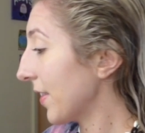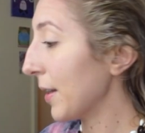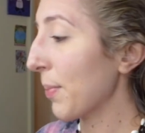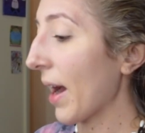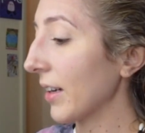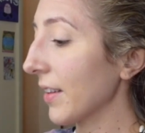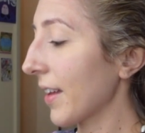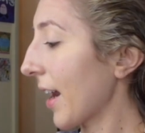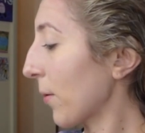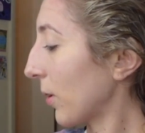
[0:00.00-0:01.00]
The palette
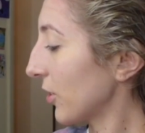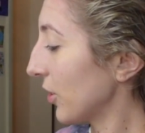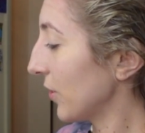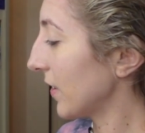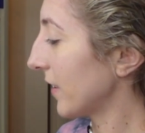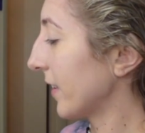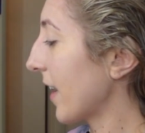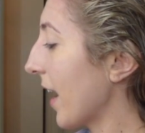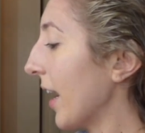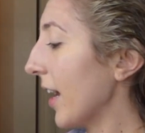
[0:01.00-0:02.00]
that I want to use
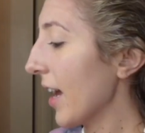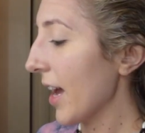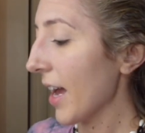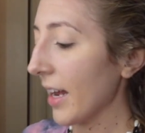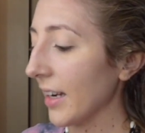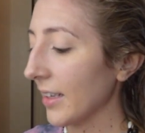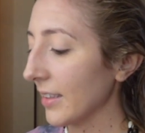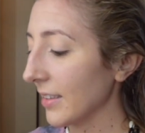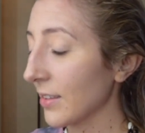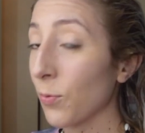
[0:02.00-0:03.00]
today
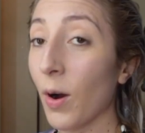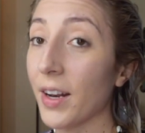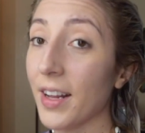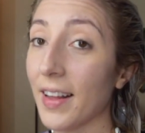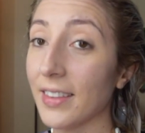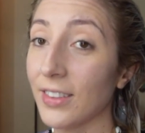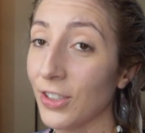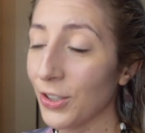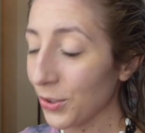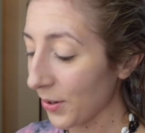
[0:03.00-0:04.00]
is one that is
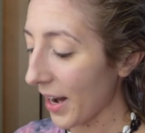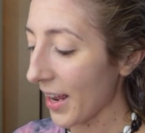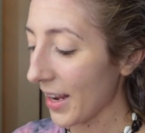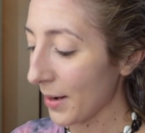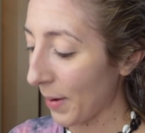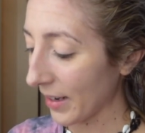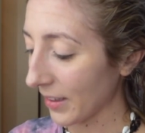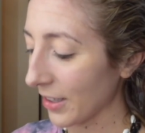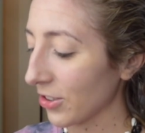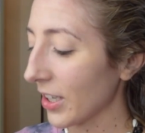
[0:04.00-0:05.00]
new in my
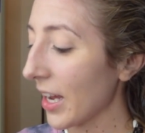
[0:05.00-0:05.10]
collection.